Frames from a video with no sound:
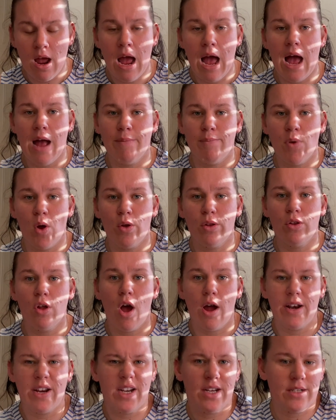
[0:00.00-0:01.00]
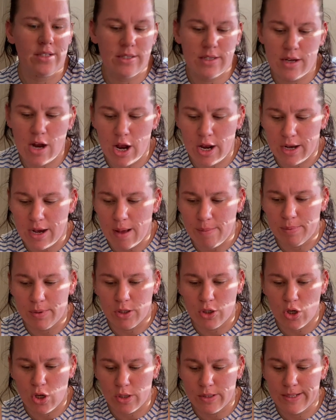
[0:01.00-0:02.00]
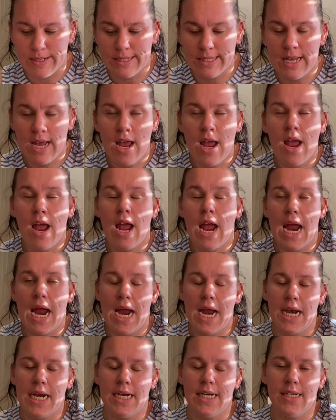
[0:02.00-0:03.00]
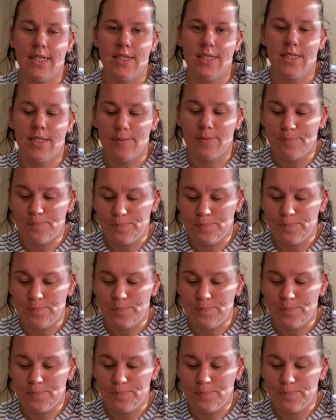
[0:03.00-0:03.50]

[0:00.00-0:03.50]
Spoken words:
Online it's a couple of dollars, and